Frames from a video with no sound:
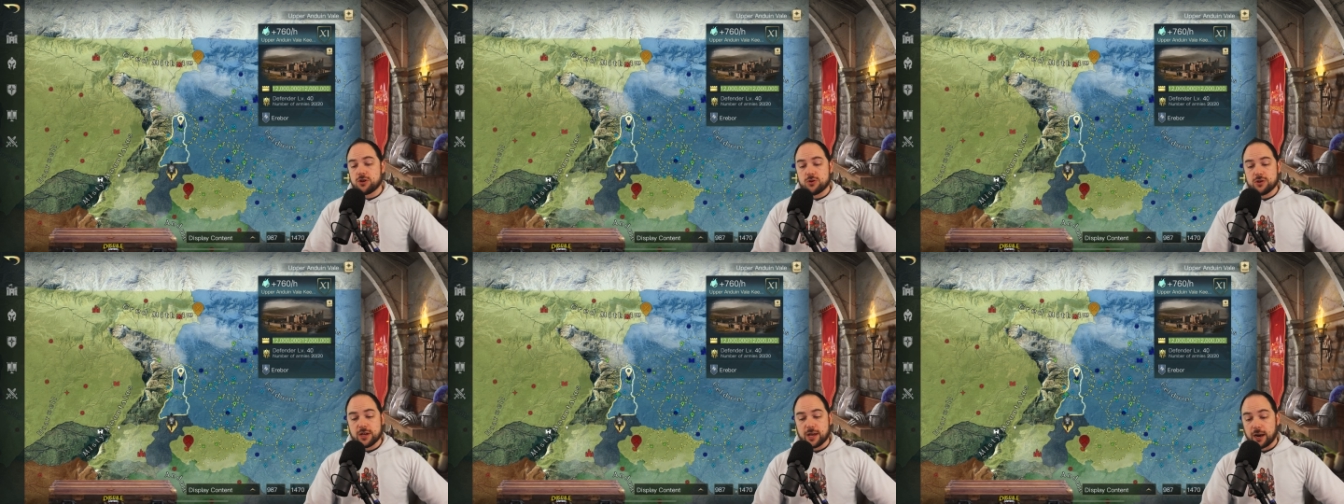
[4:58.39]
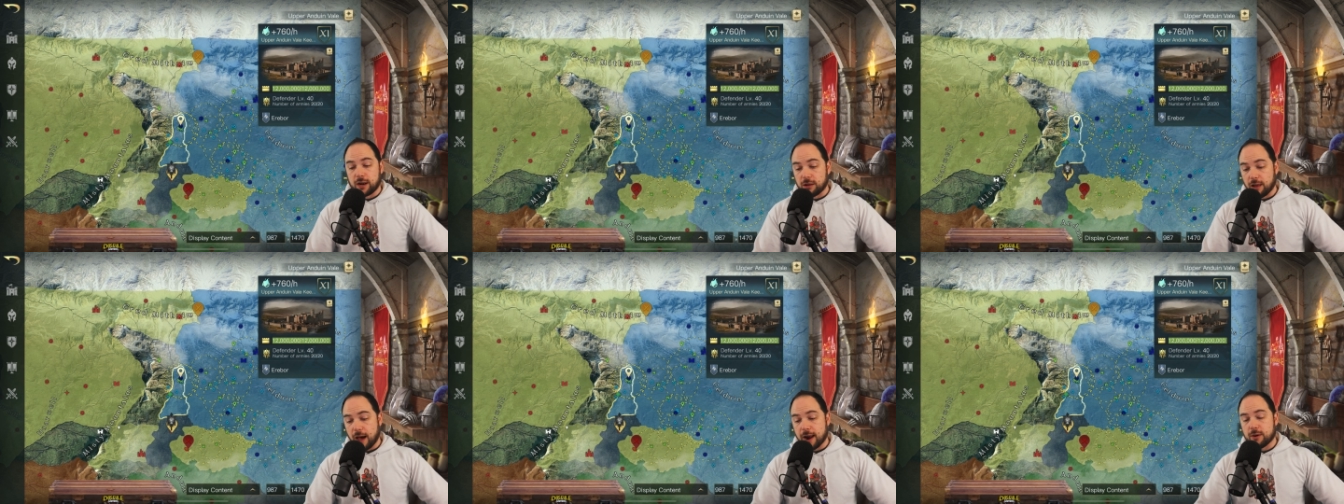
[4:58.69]
You get
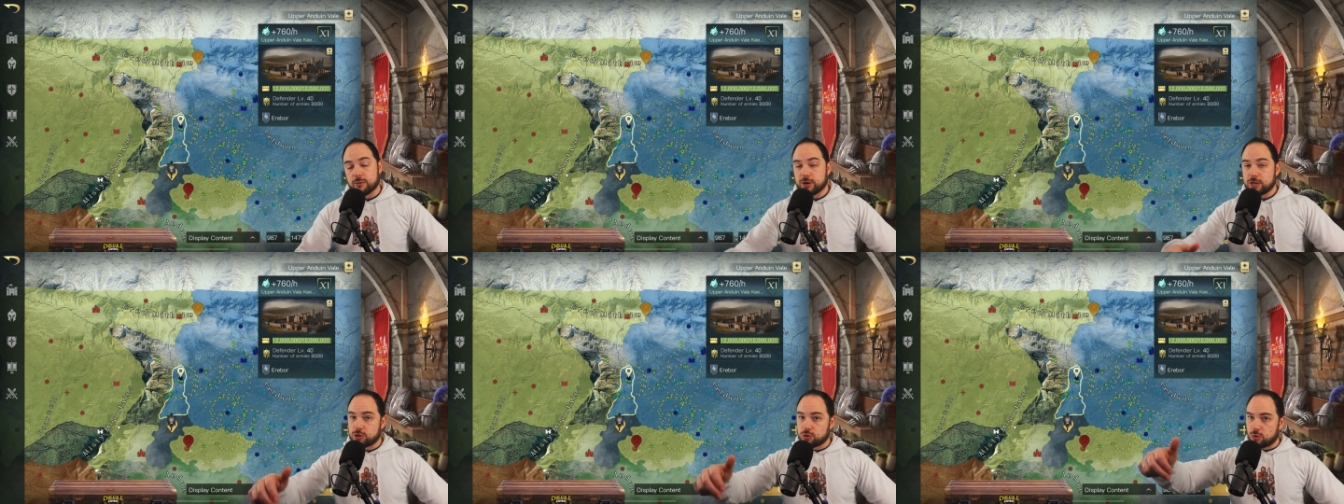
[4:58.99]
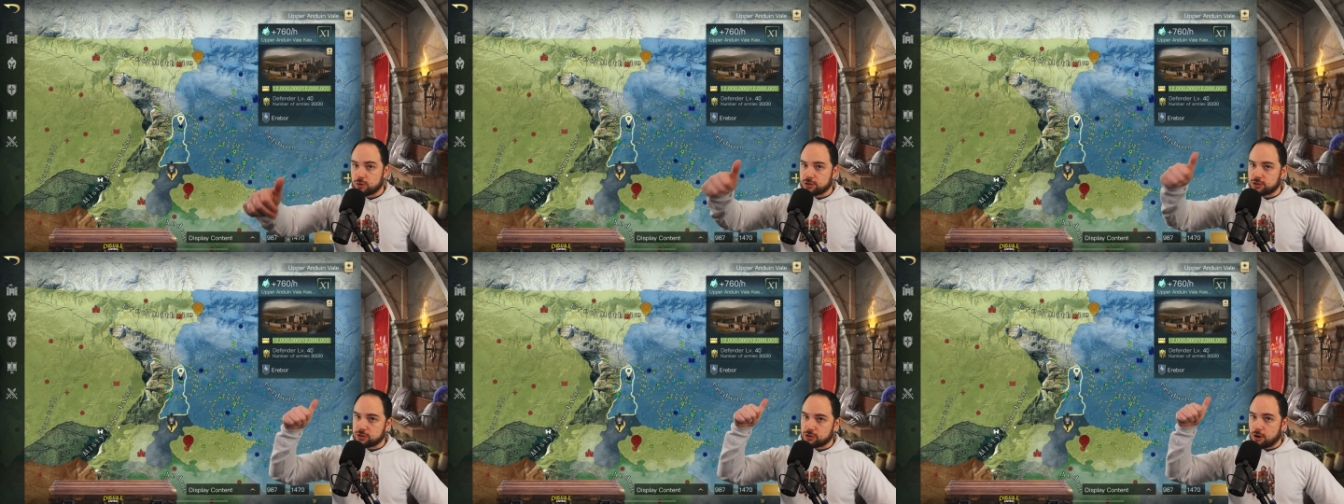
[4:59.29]
a lot of
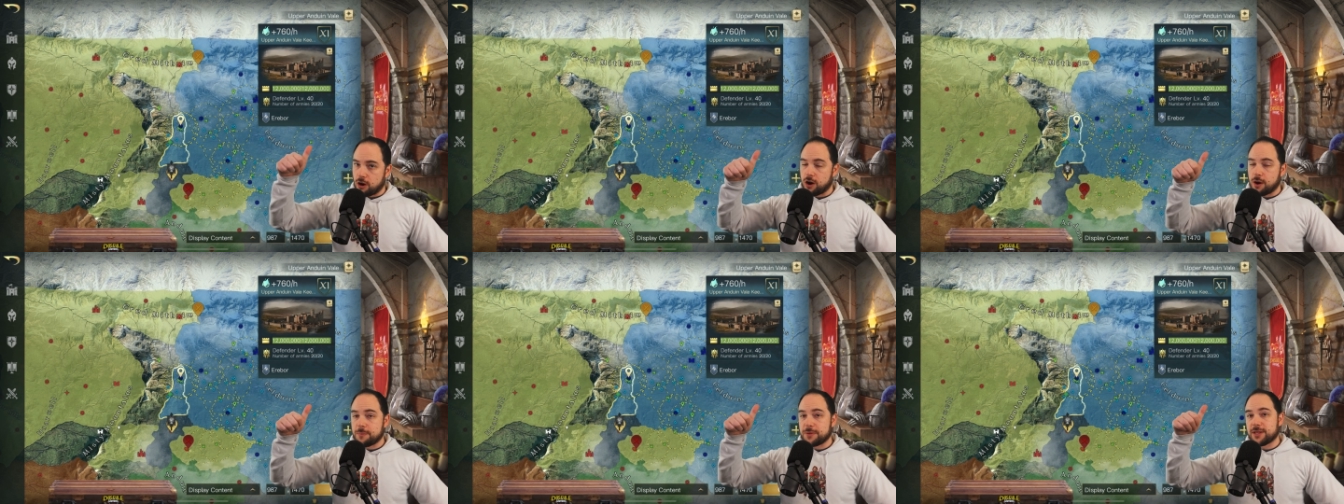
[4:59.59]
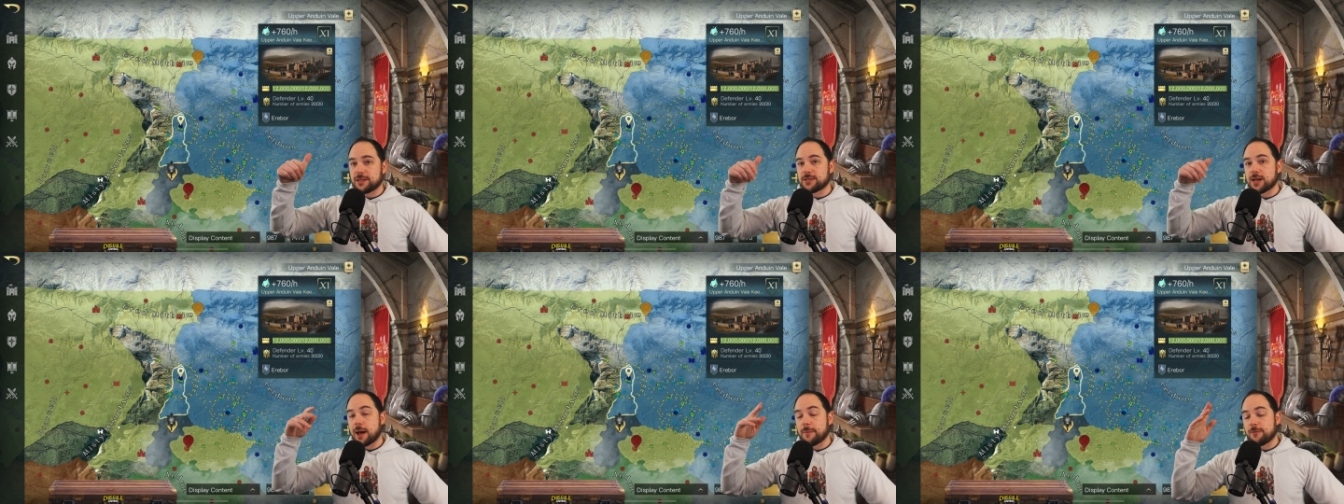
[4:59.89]
resources. Card up in
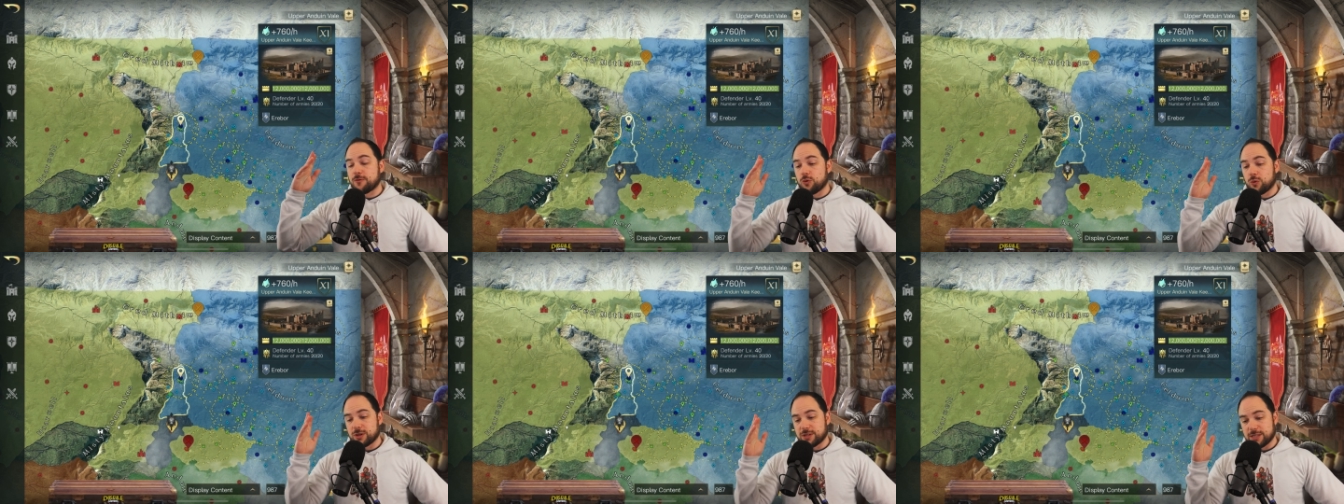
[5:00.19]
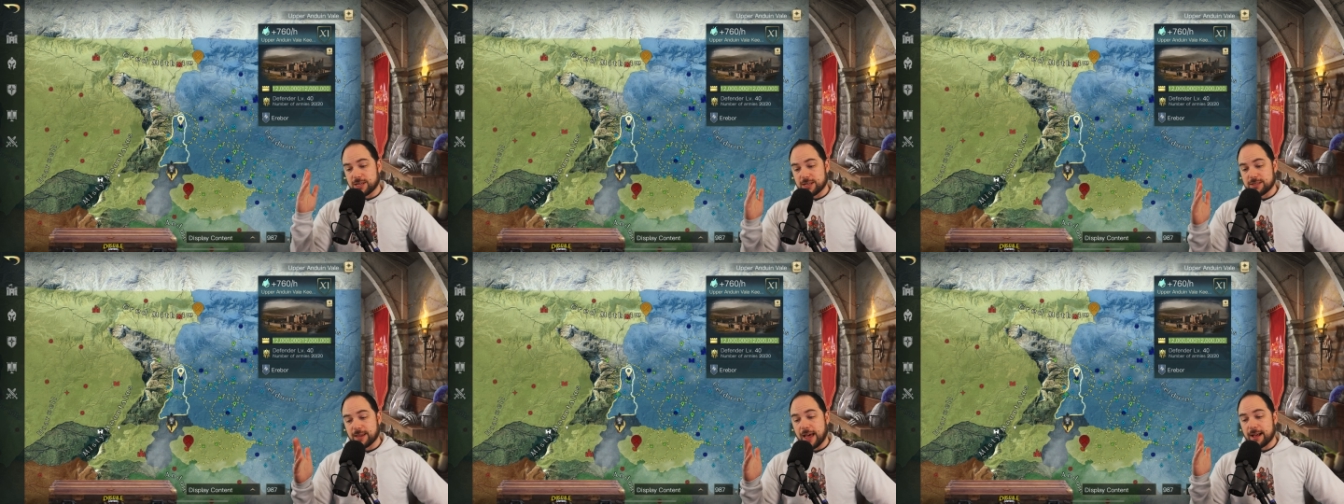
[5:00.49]
the top if you want to
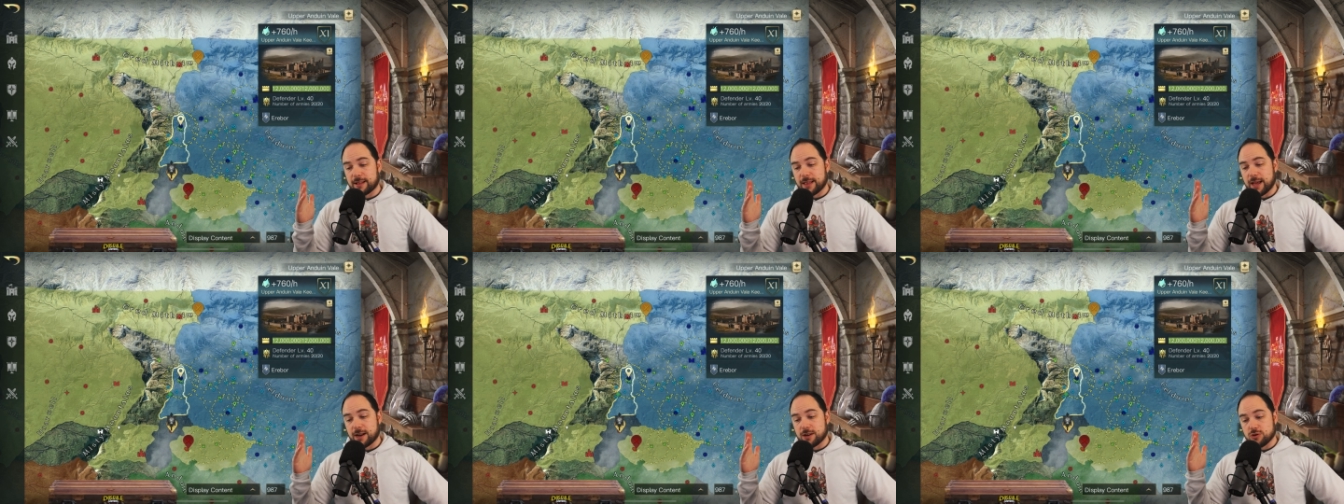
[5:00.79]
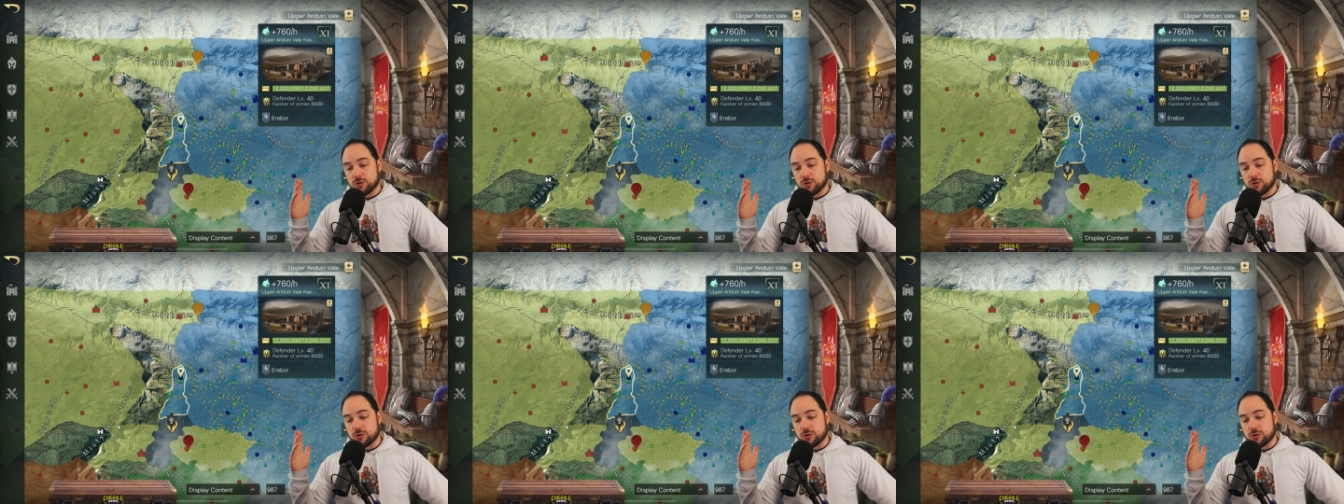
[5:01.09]
see exactly how to